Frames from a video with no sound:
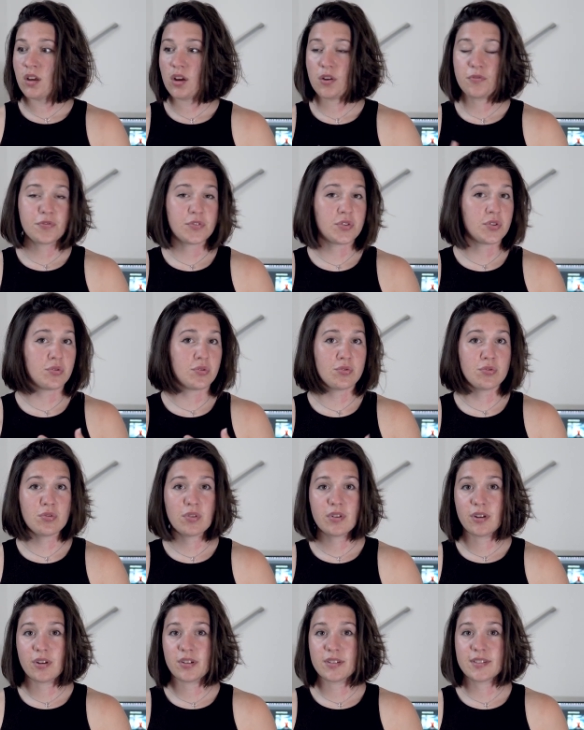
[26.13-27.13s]
a few
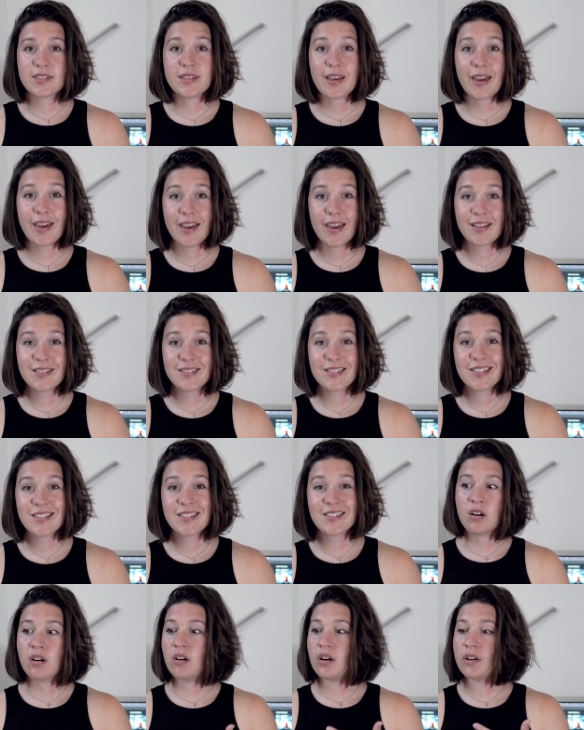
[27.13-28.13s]

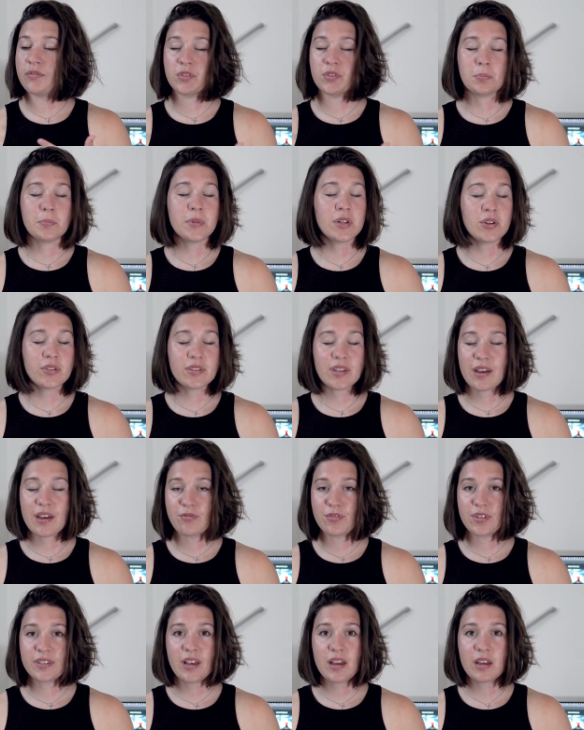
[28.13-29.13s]
seconds or even minutes
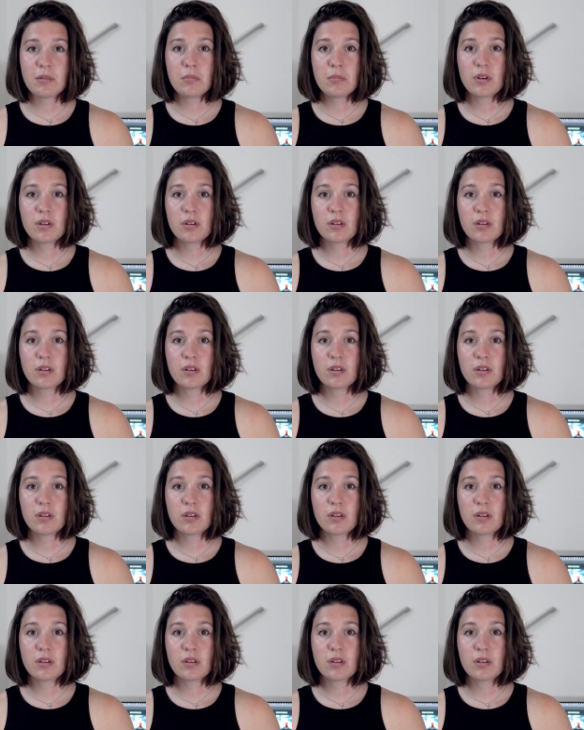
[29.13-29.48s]
every time,